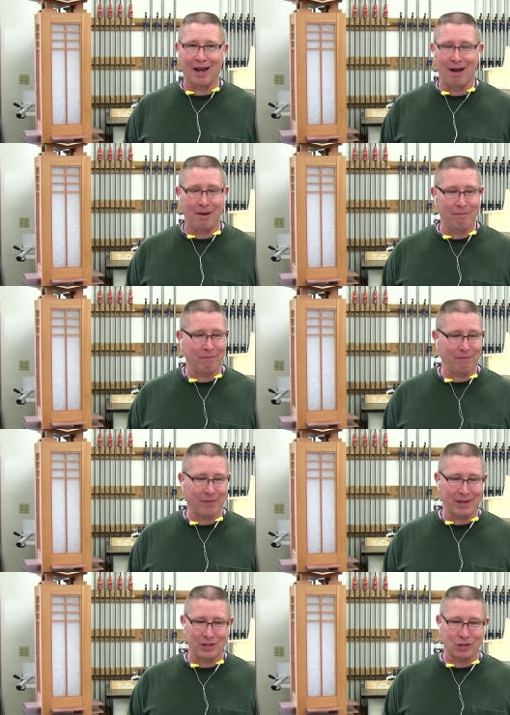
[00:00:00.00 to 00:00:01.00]
Um,
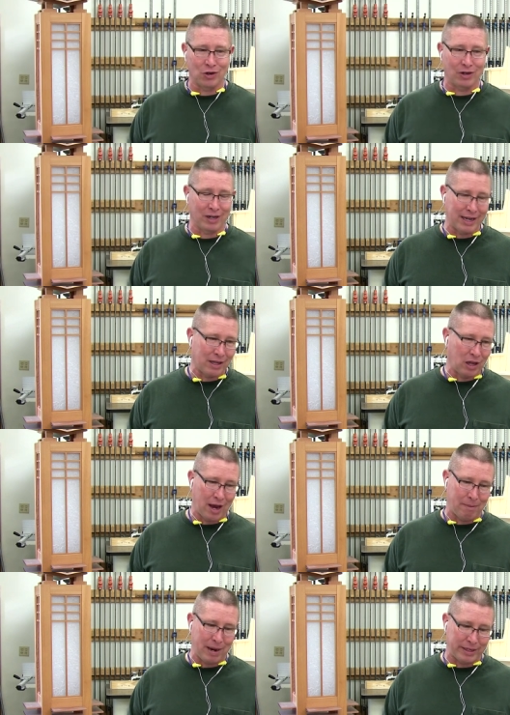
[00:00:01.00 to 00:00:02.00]
certainly, a
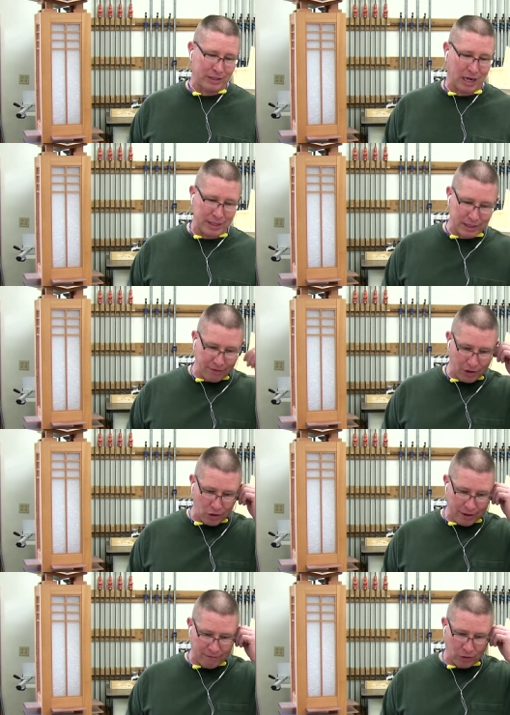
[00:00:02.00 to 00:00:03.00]
lot of my designs even
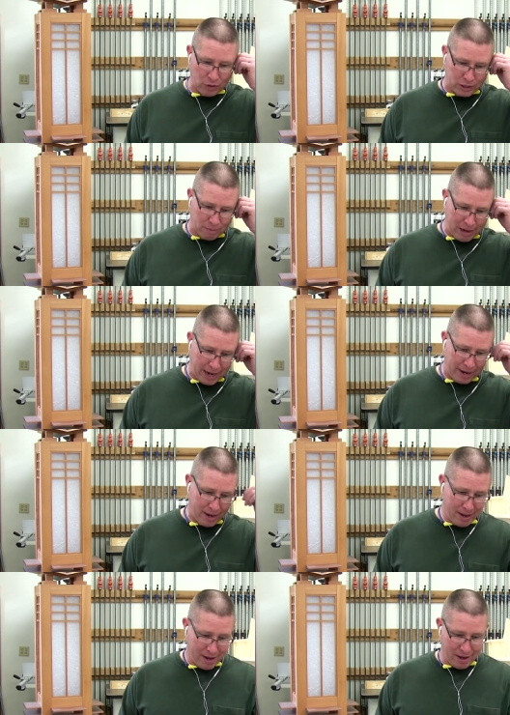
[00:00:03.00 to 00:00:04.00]
are influenced by
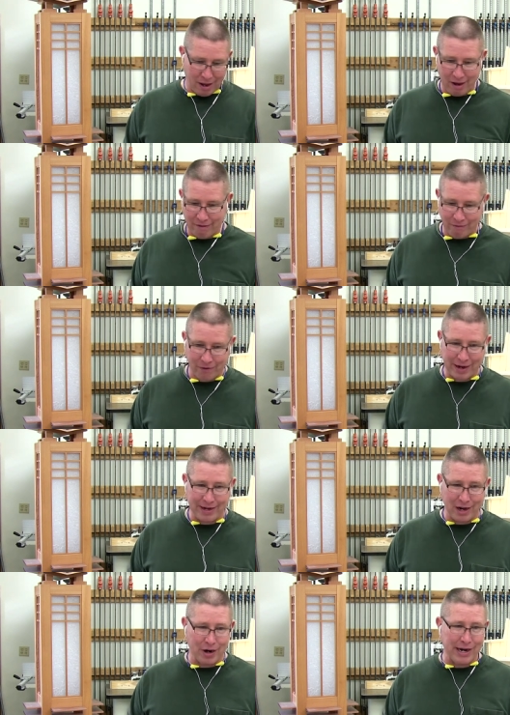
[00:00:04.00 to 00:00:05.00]
uh, Frank
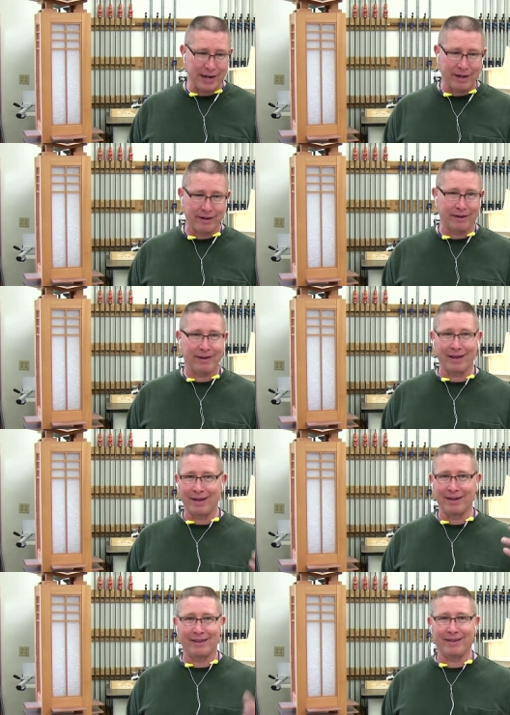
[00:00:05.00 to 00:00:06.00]
Gehry and
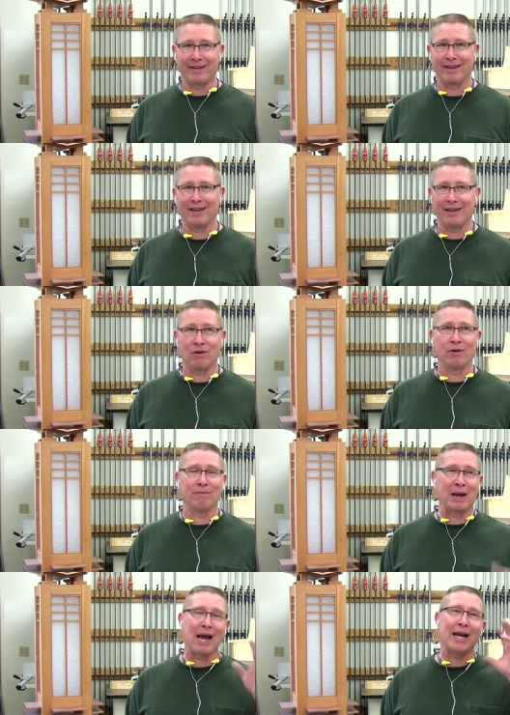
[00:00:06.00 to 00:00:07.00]
and
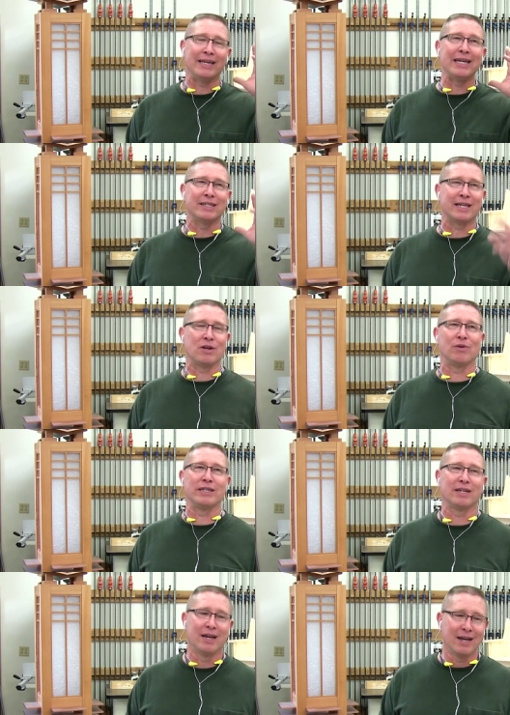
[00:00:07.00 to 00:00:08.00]
my ideas,
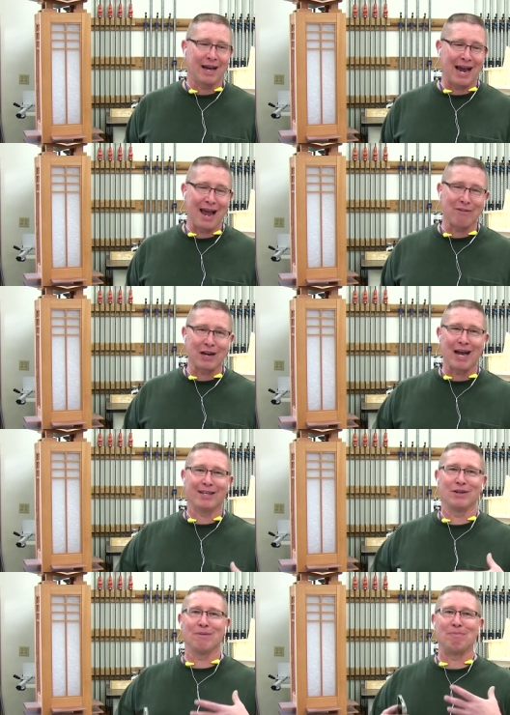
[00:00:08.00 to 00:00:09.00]
anyways. I haven't
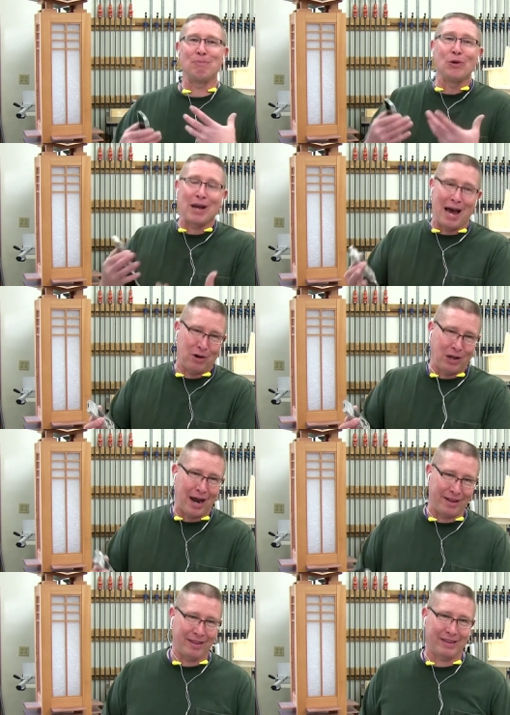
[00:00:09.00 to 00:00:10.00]
got to put out a
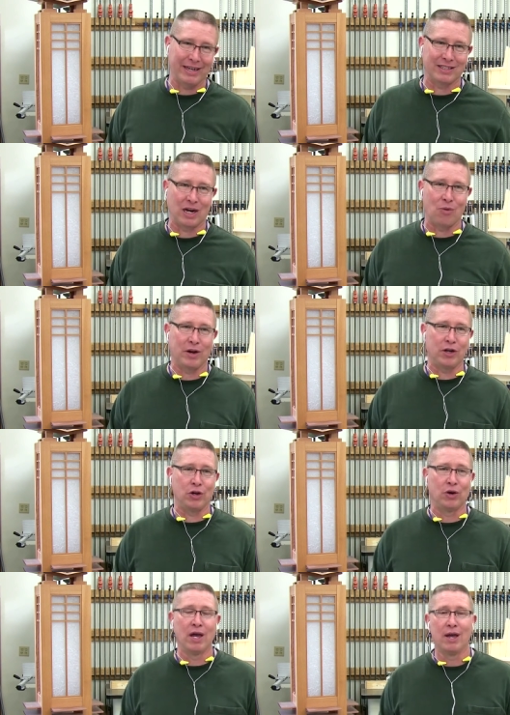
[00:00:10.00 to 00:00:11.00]
lot of the things that I want to
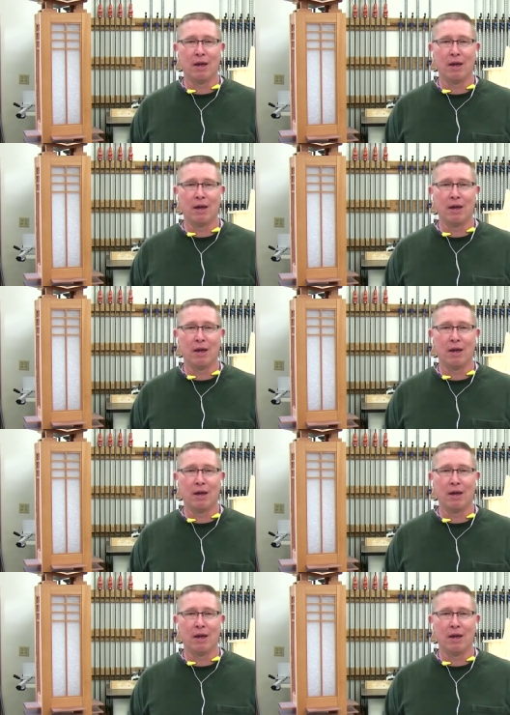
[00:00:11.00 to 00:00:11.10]
do.